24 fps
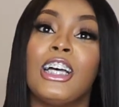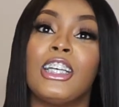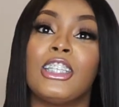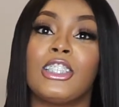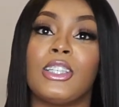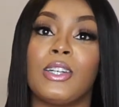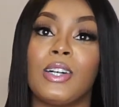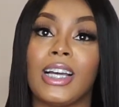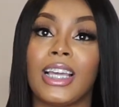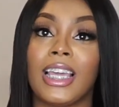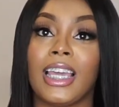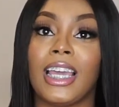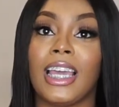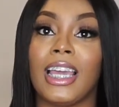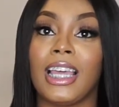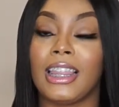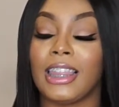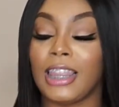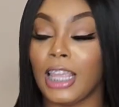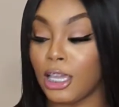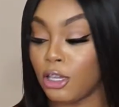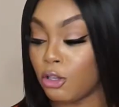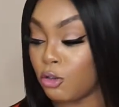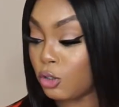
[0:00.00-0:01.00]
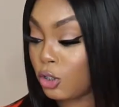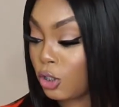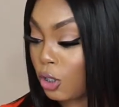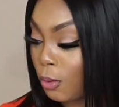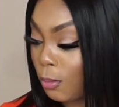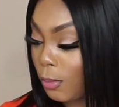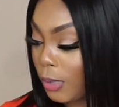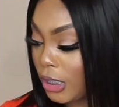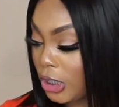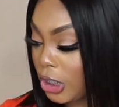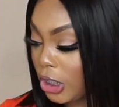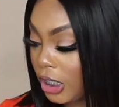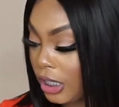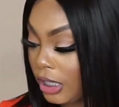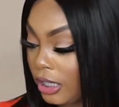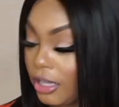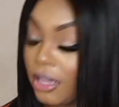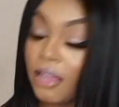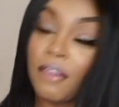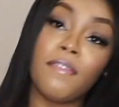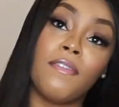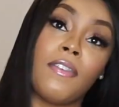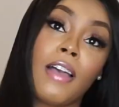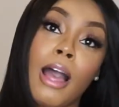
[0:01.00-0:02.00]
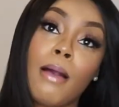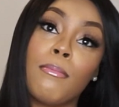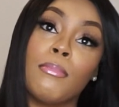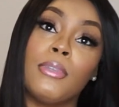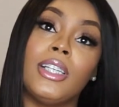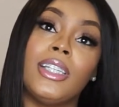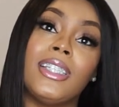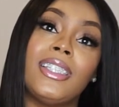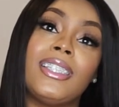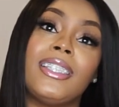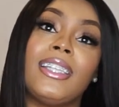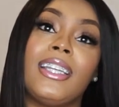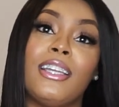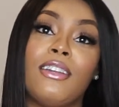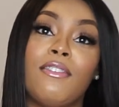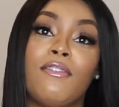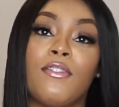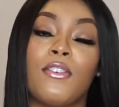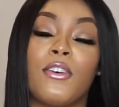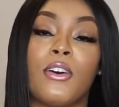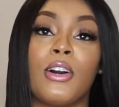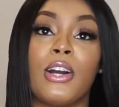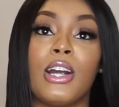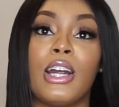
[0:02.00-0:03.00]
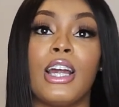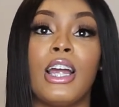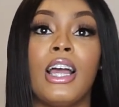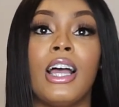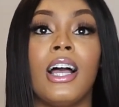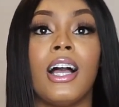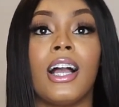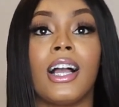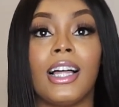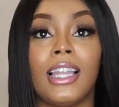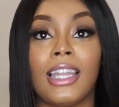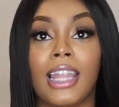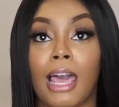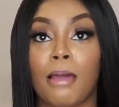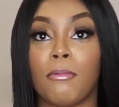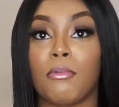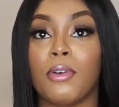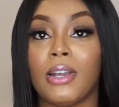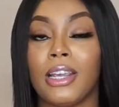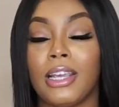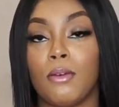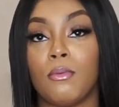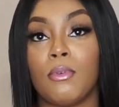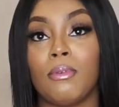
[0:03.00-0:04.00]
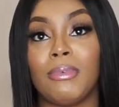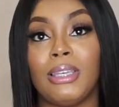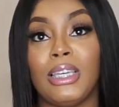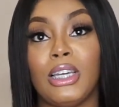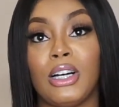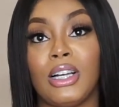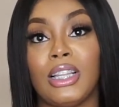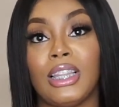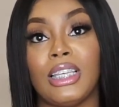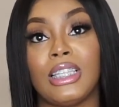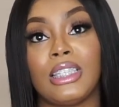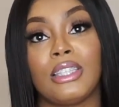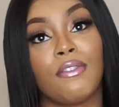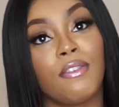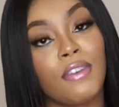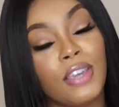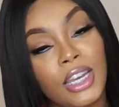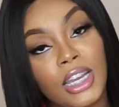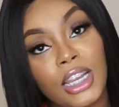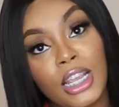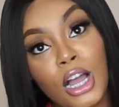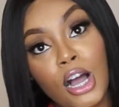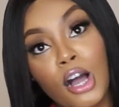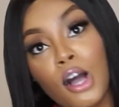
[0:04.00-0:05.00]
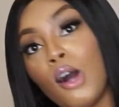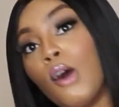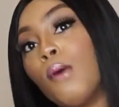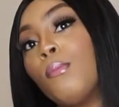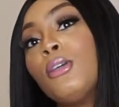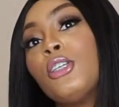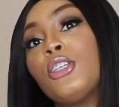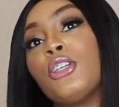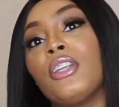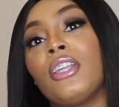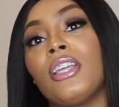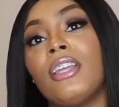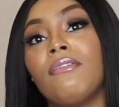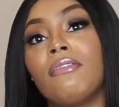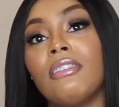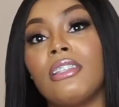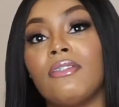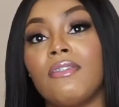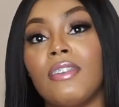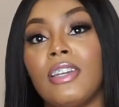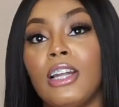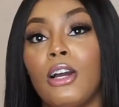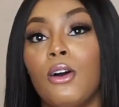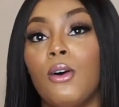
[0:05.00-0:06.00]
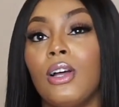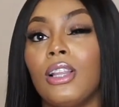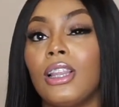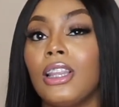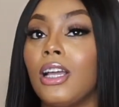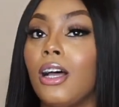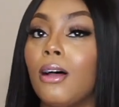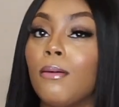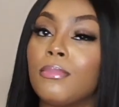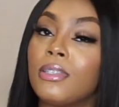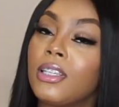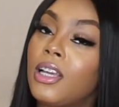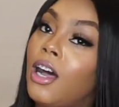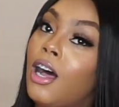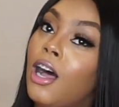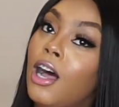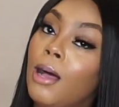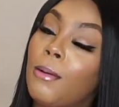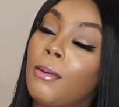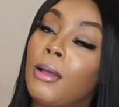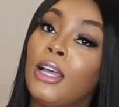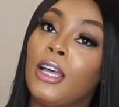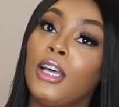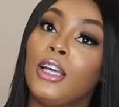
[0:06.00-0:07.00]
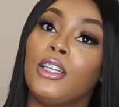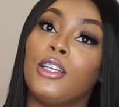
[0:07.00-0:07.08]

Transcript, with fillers: So again, thank you so much, Live Fabulously, for collaborating with me on this video. Be sure to give this video a thumbs up.